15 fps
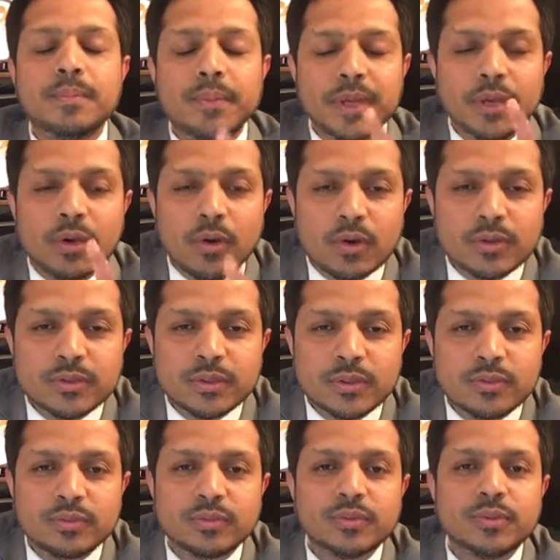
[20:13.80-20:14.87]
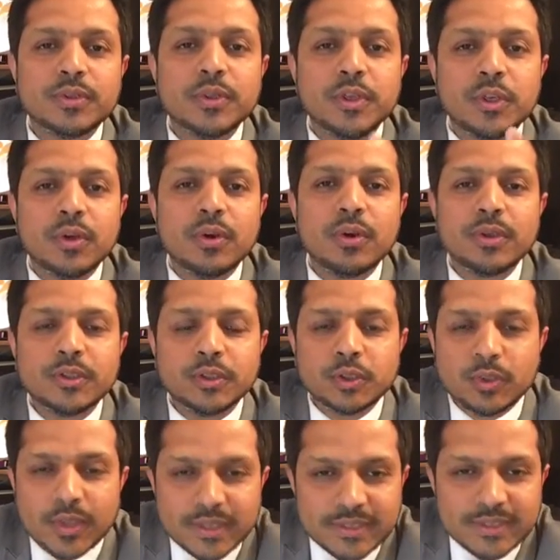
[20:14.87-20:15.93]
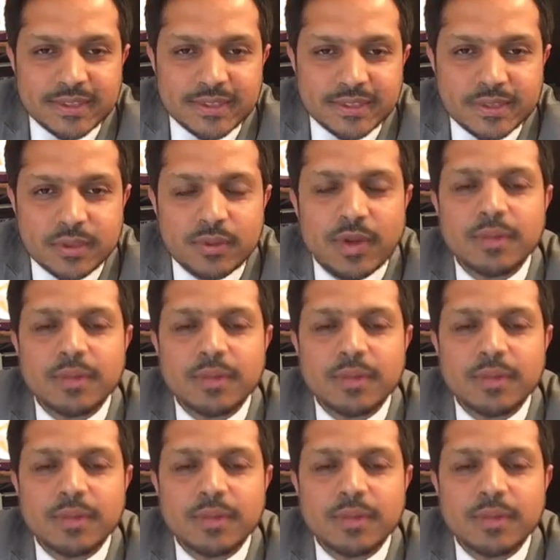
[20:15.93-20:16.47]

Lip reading: because of your choices you